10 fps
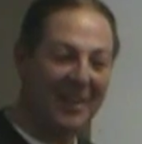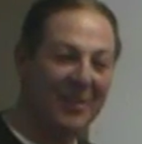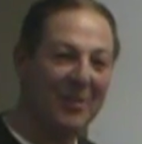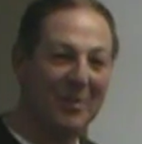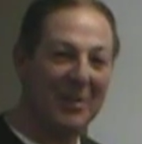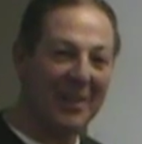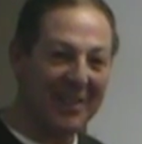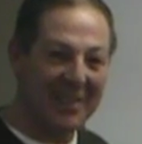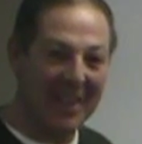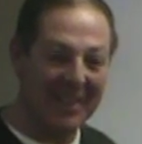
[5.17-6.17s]
you through Real
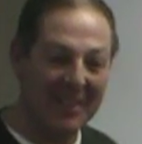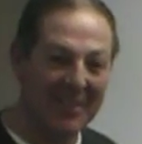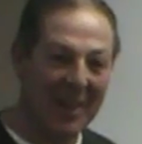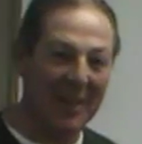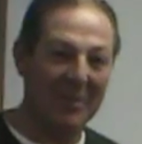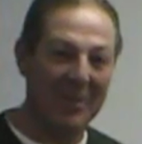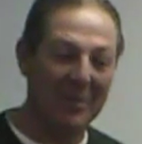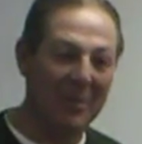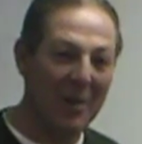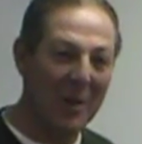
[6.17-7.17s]
Estate
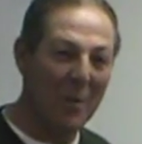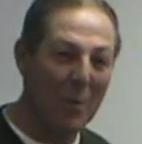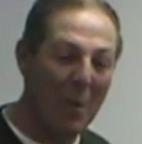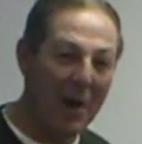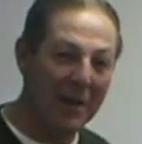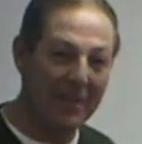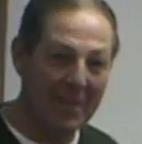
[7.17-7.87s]
Development 101.